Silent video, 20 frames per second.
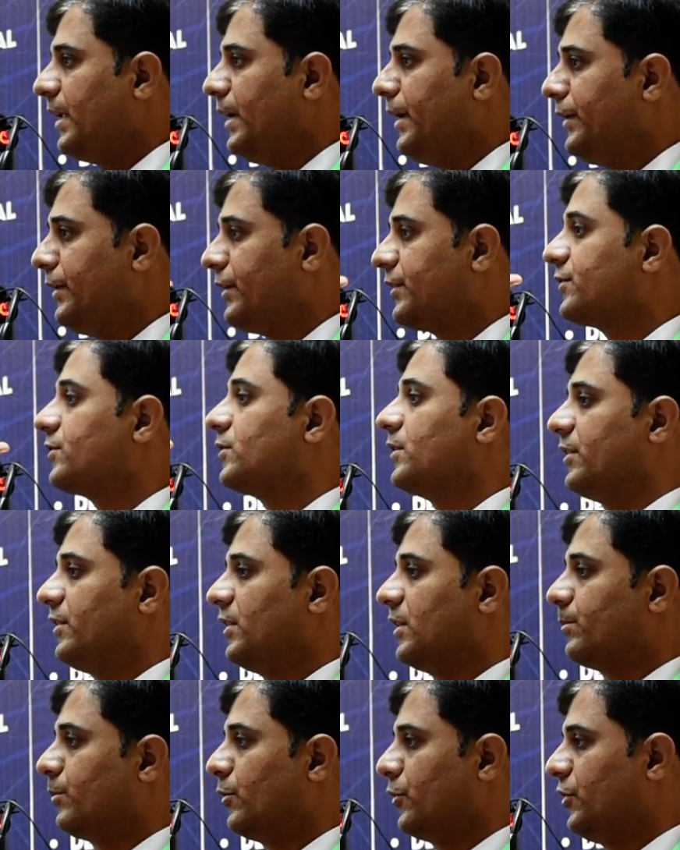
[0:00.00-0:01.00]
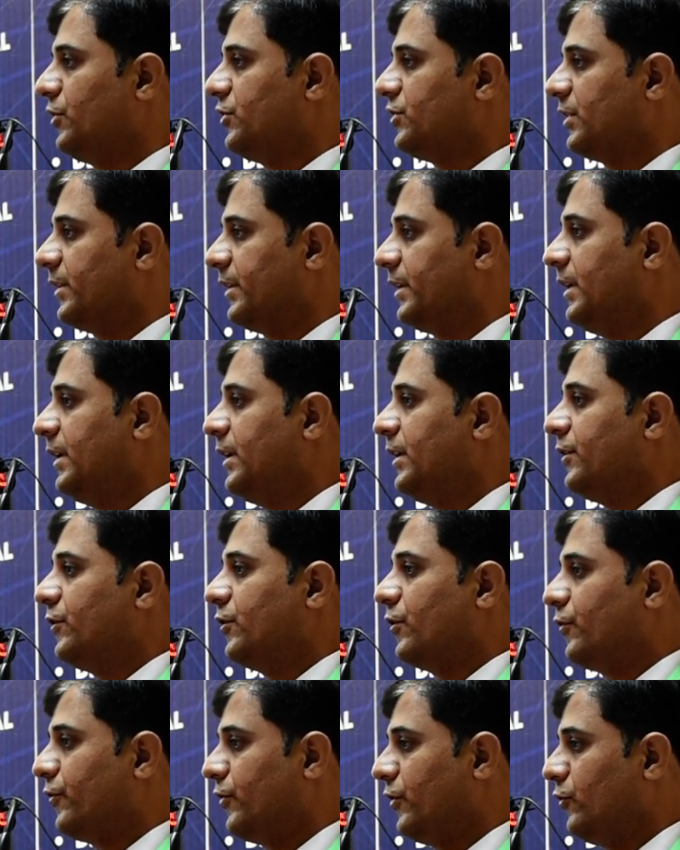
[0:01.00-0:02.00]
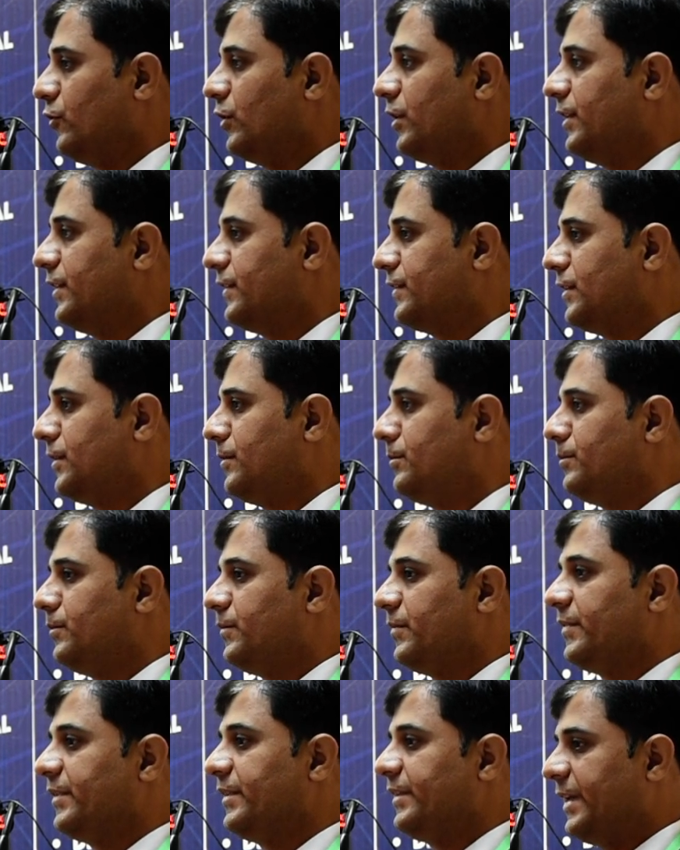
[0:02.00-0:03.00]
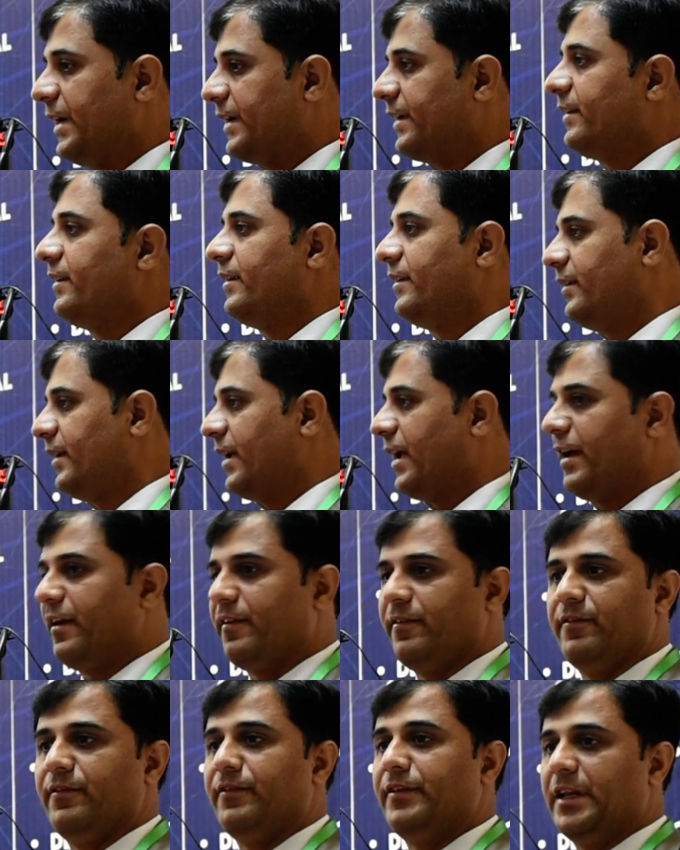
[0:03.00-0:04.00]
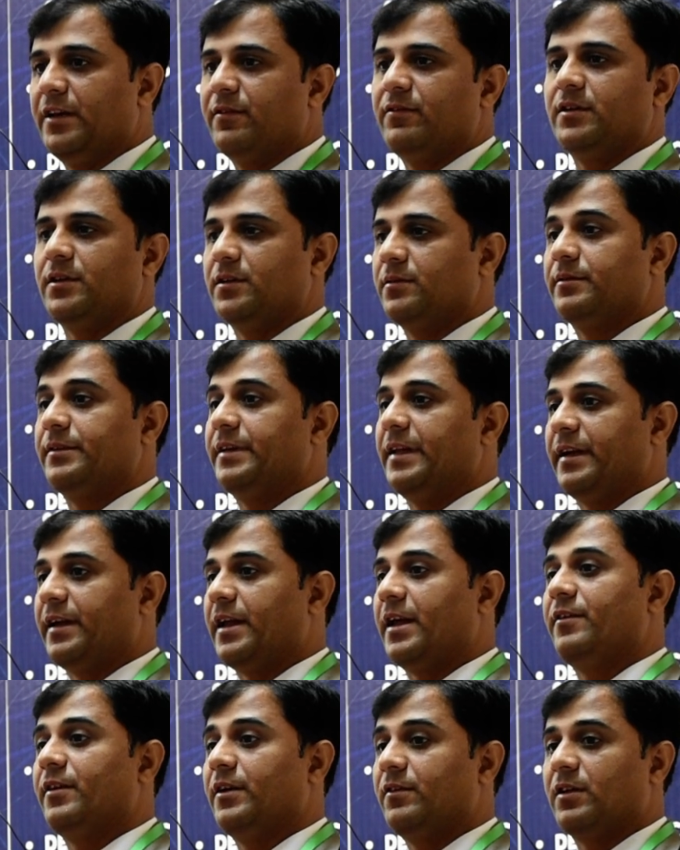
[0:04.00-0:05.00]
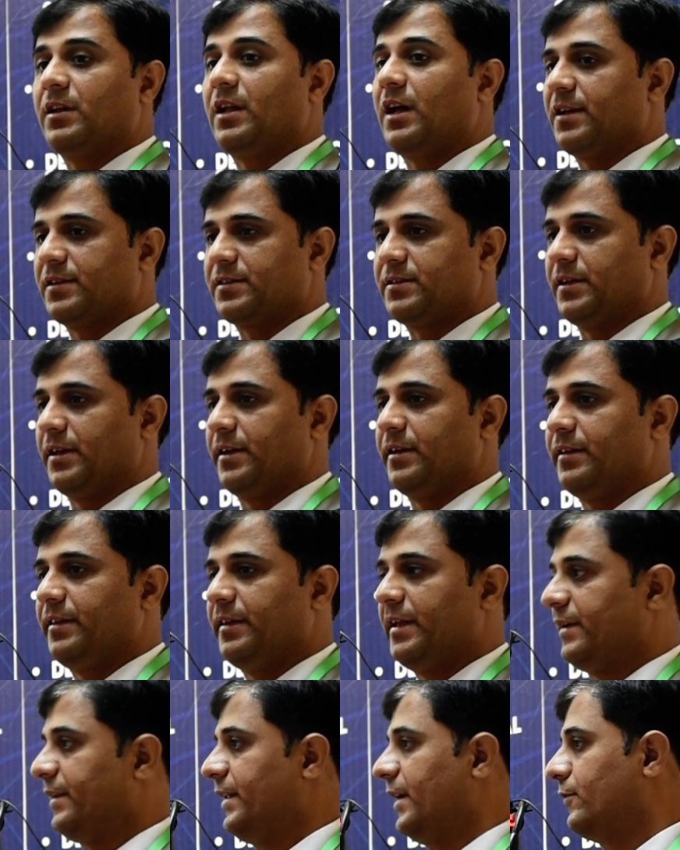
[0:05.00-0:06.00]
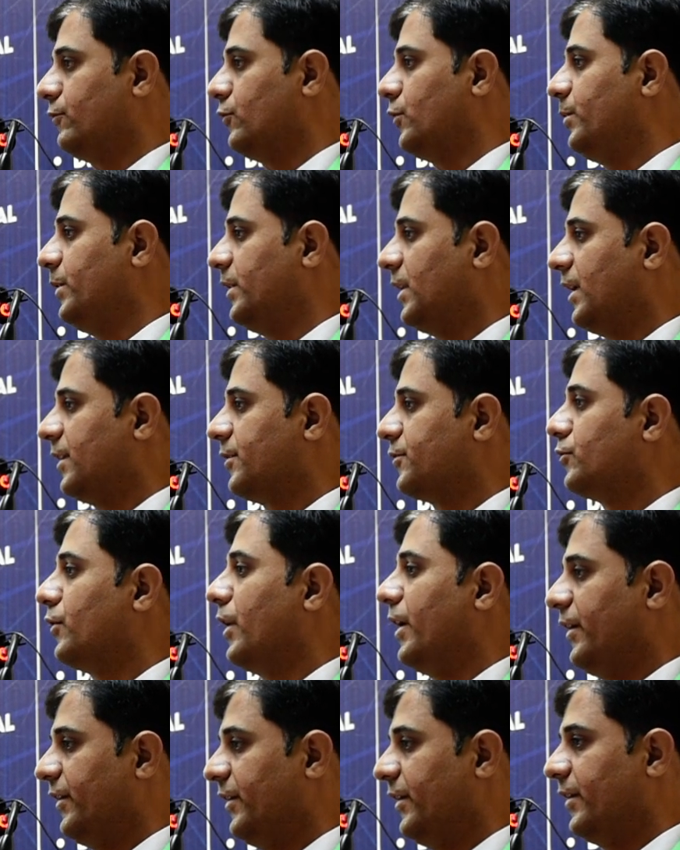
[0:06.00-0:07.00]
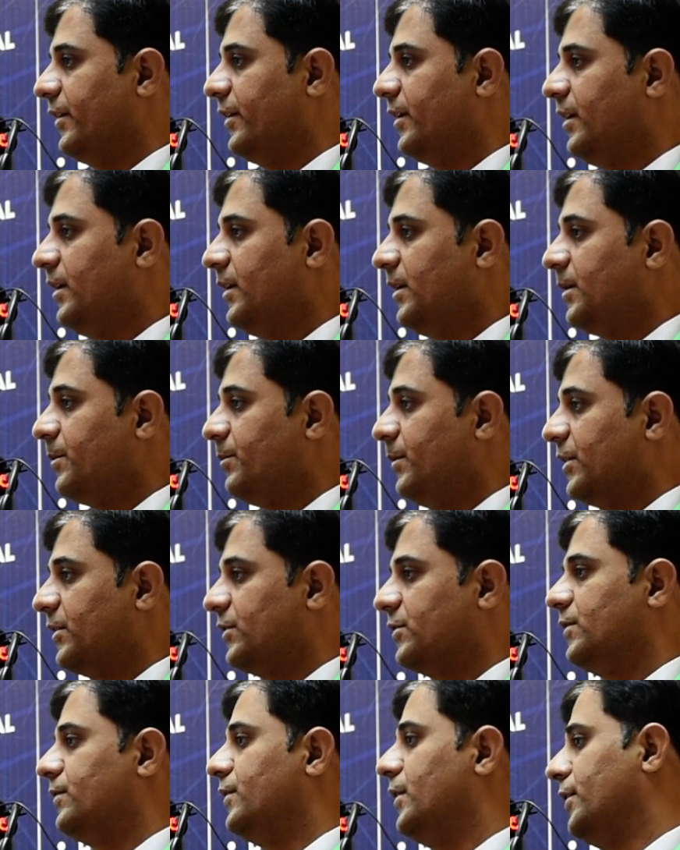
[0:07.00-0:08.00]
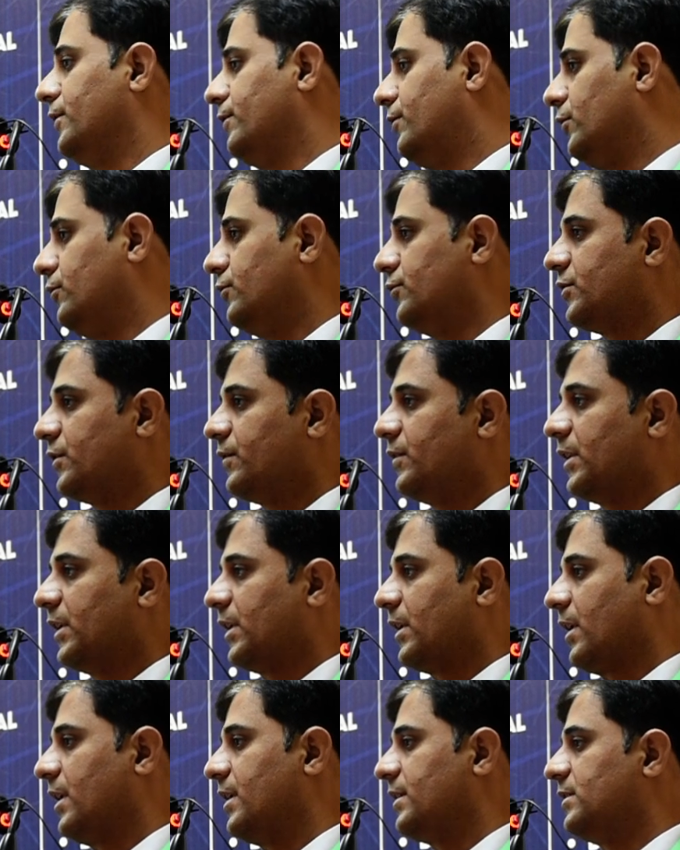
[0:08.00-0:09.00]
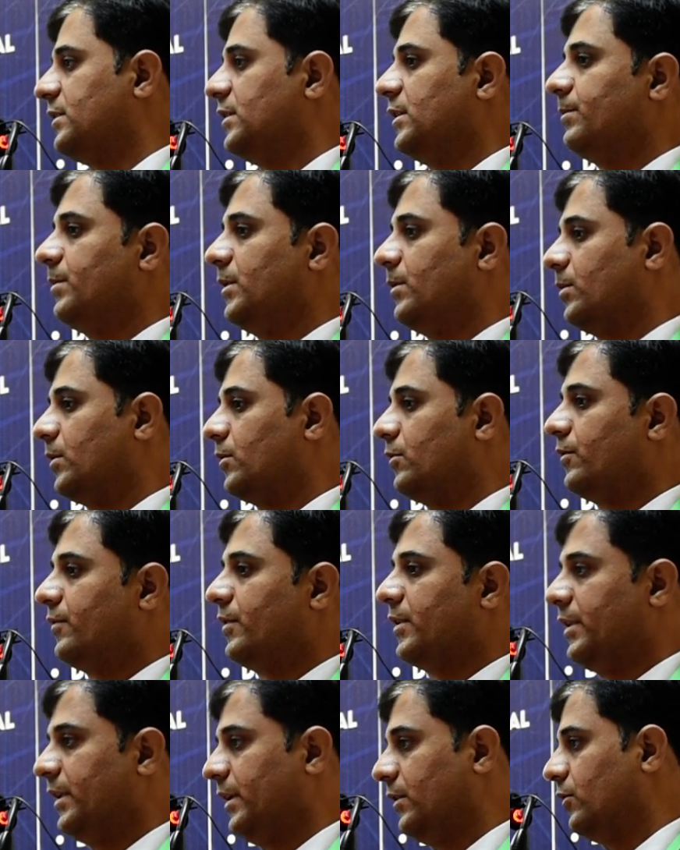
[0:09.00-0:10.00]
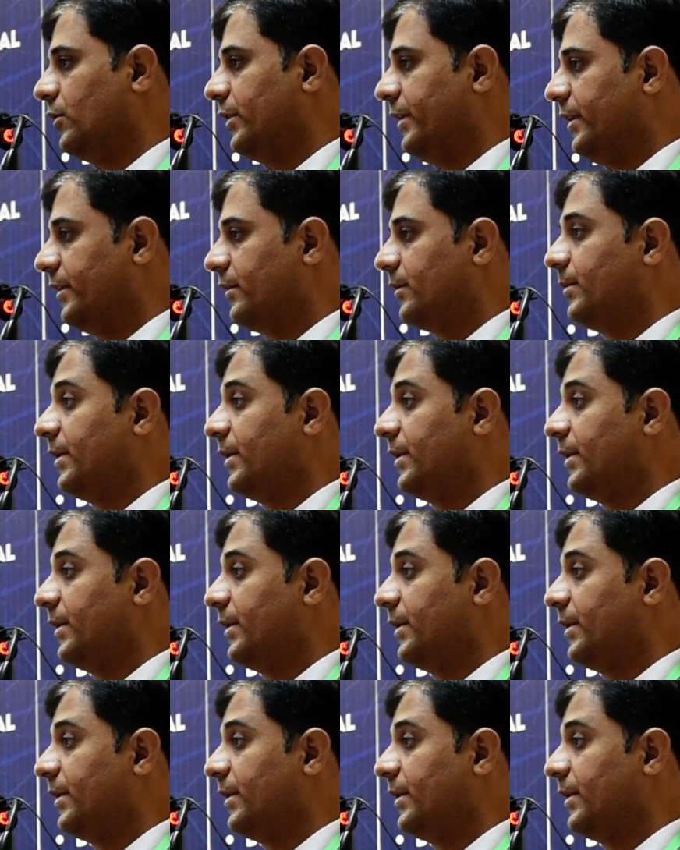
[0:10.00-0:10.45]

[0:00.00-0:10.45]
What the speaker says: in its real position, the feudalism that have ever lasted, that would be also ended because of the influence of the Karachi people over there.